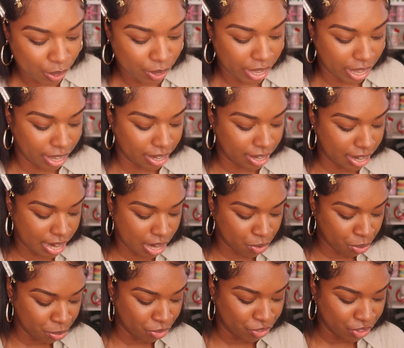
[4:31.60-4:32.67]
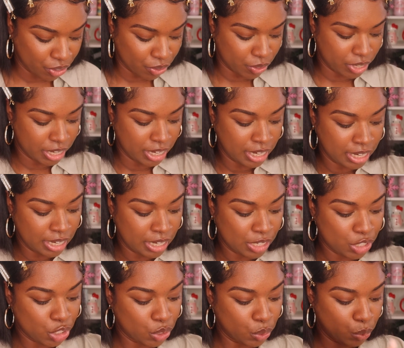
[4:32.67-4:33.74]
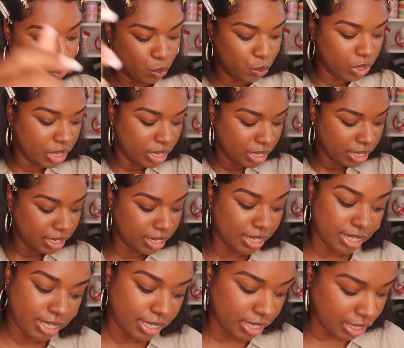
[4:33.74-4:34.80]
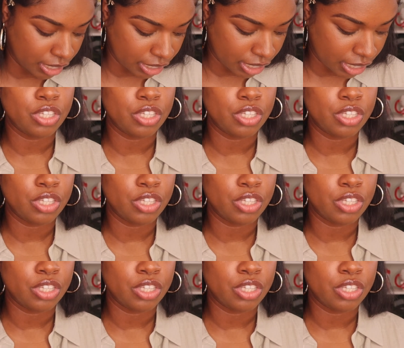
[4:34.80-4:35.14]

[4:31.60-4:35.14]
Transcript: Okay, now we're moving on to concealer.